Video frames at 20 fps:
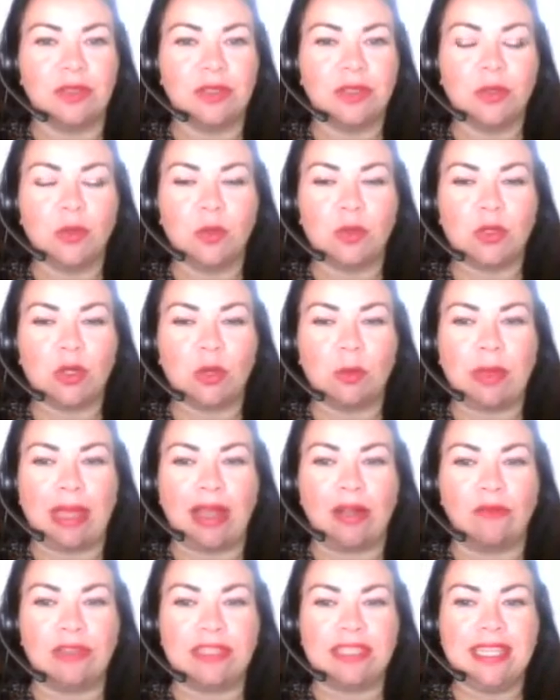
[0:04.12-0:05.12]
to talk to you
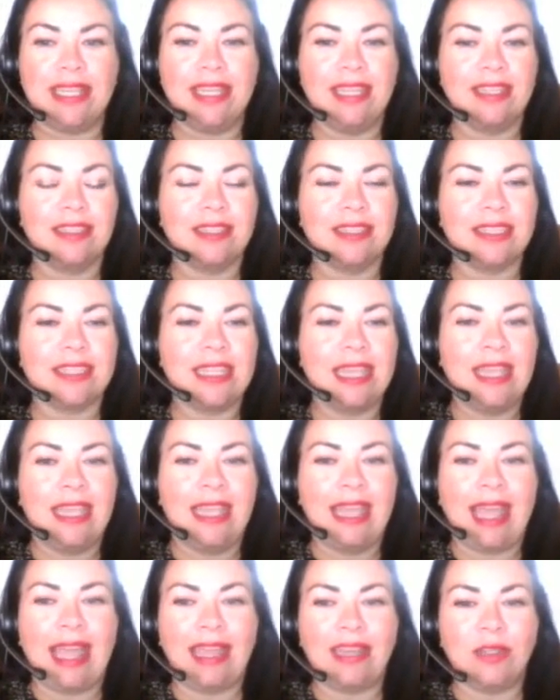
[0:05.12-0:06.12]
about resilience
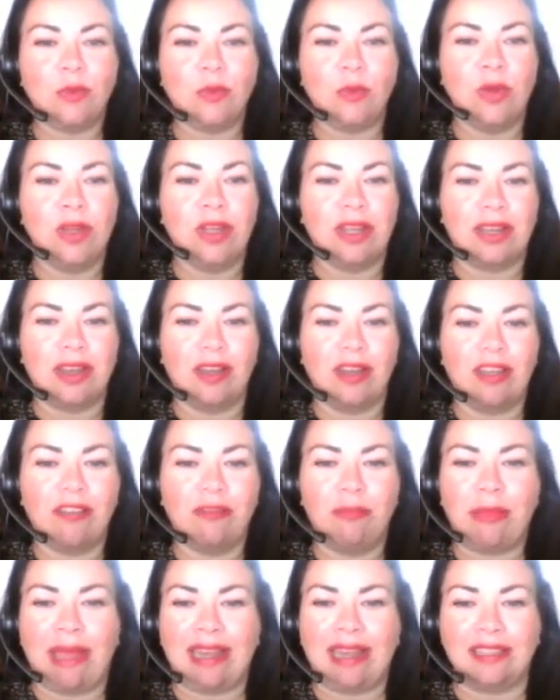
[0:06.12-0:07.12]
and
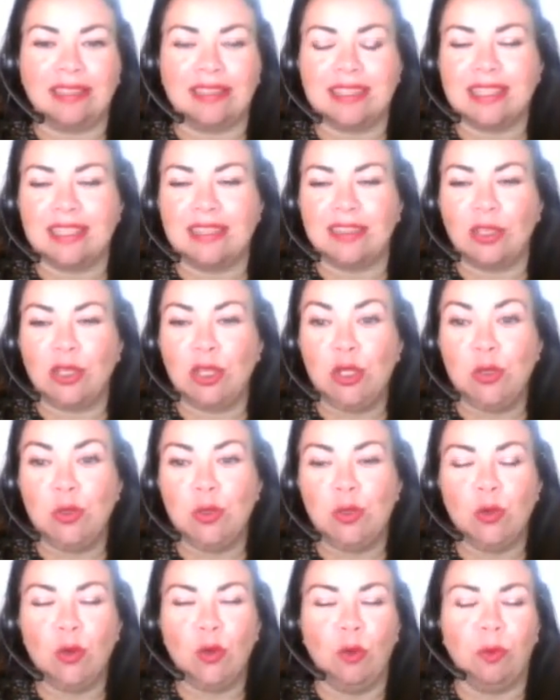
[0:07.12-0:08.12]
work-life balance in the new
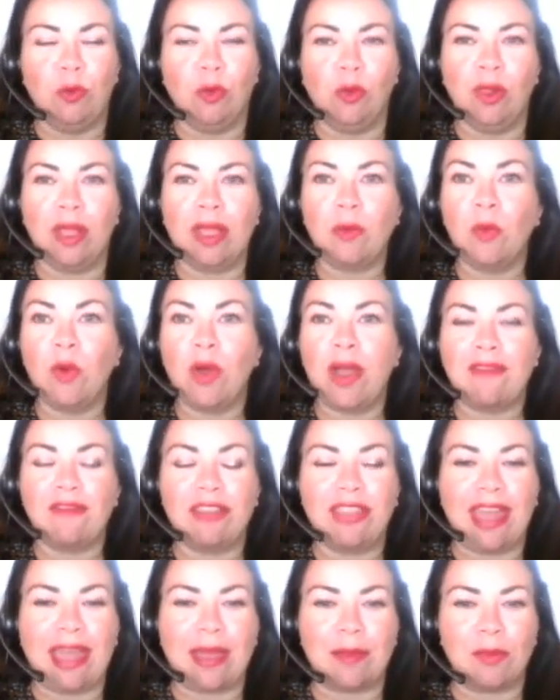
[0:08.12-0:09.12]
normal,
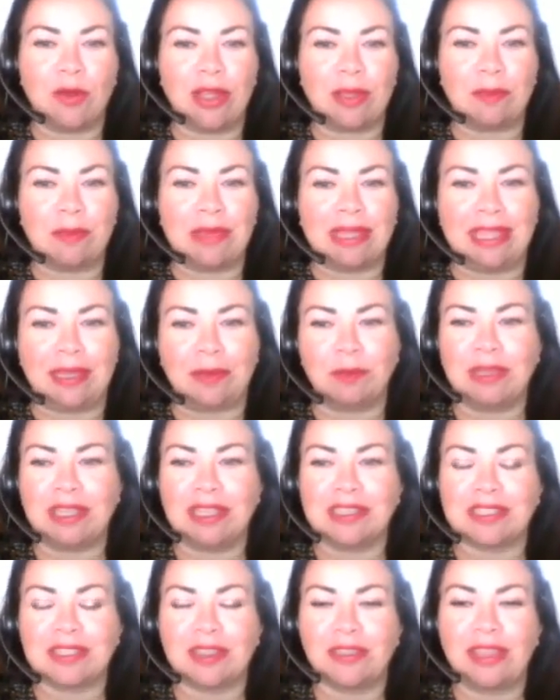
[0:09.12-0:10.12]
whatever that might mean,
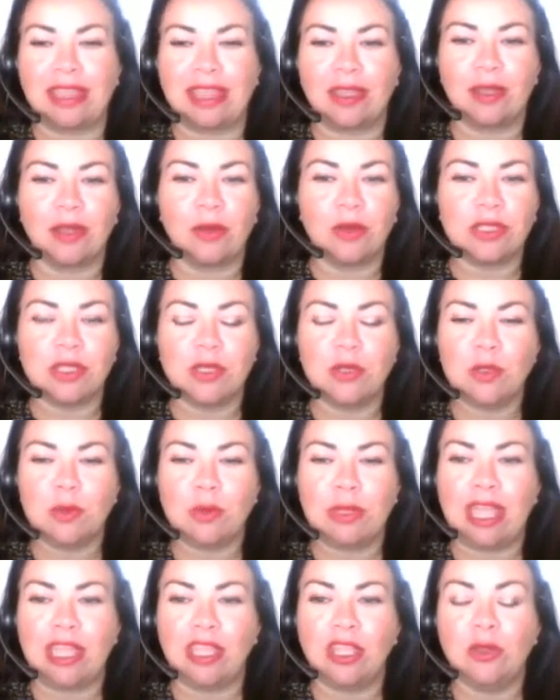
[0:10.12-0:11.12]
because I think as soon as
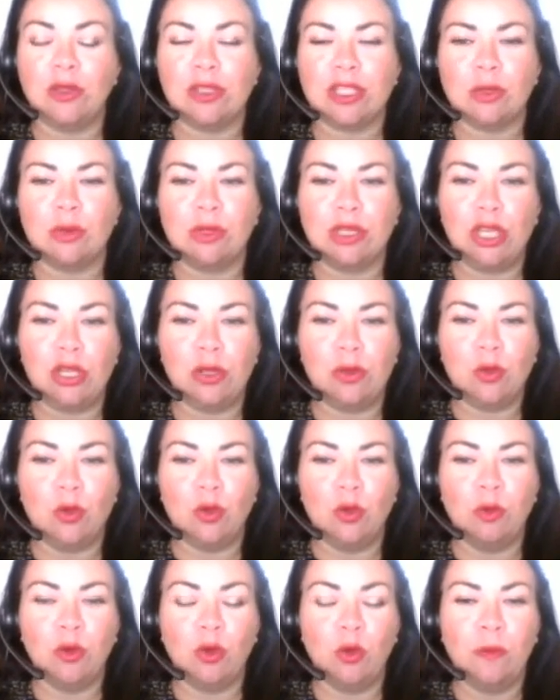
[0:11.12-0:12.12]
we get used to a new
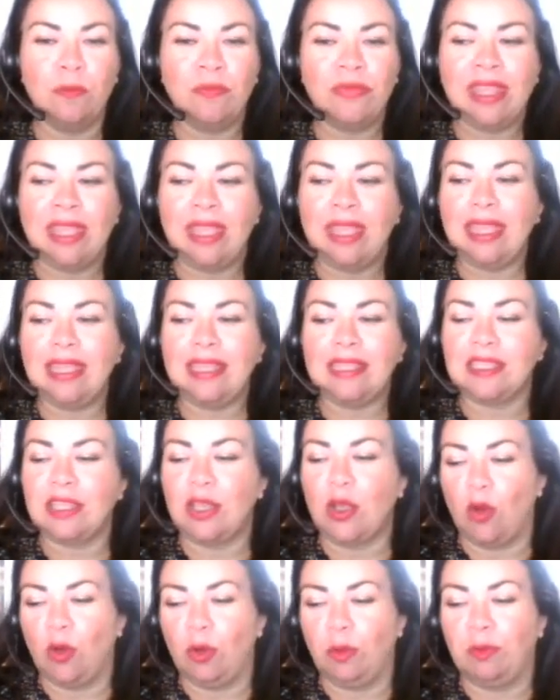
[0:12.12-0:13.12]
normal, it's
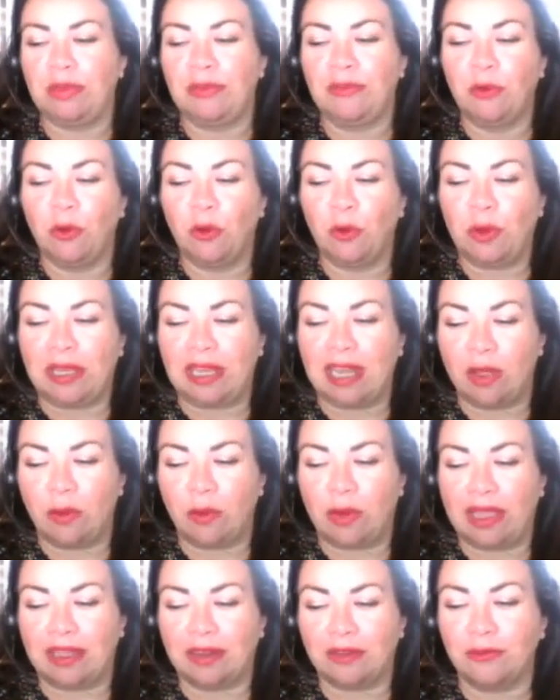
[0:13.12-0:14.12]
gone before we know
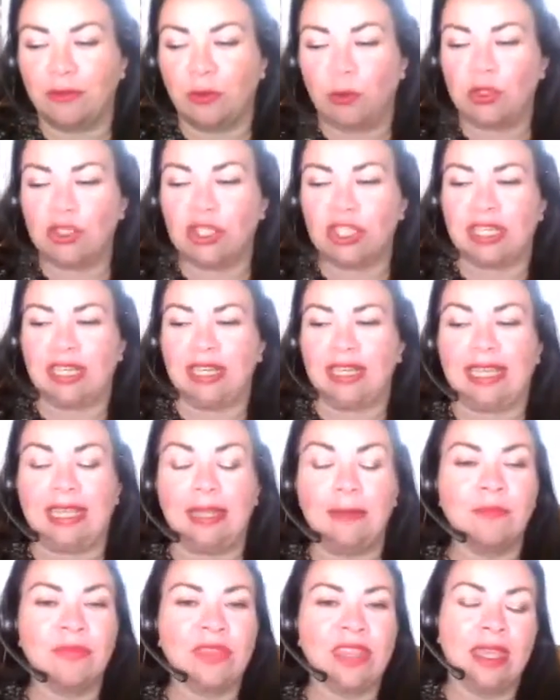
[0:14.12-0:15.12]
it,
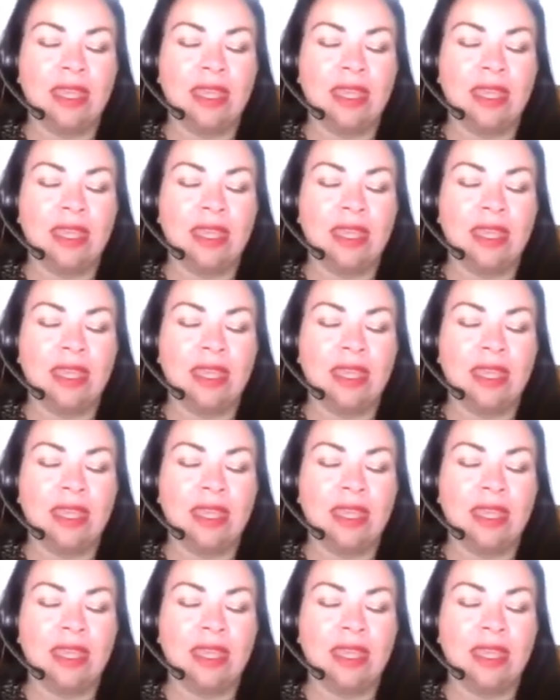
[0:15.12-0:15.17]
unfortunately.